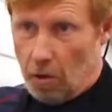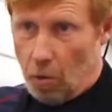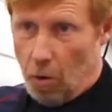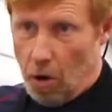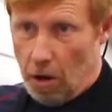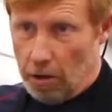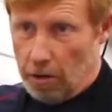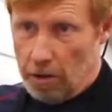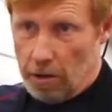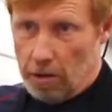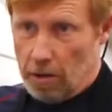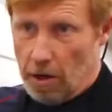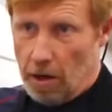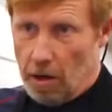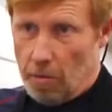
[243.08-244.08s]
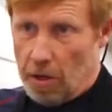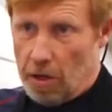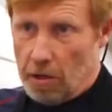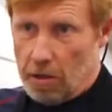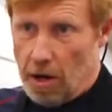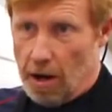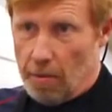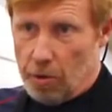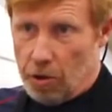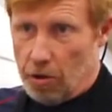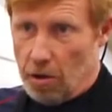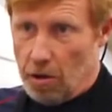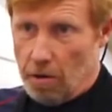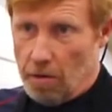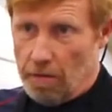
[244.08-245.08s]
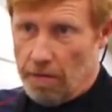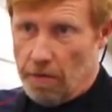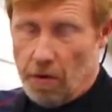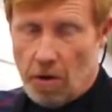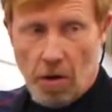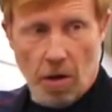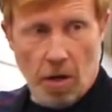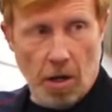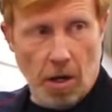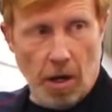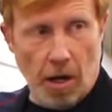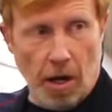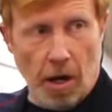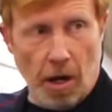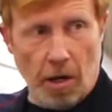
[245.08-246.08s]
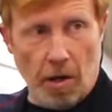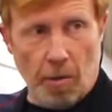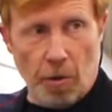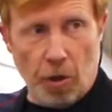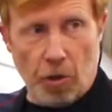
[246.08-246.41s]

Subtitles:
quality has got to be top shelf. And number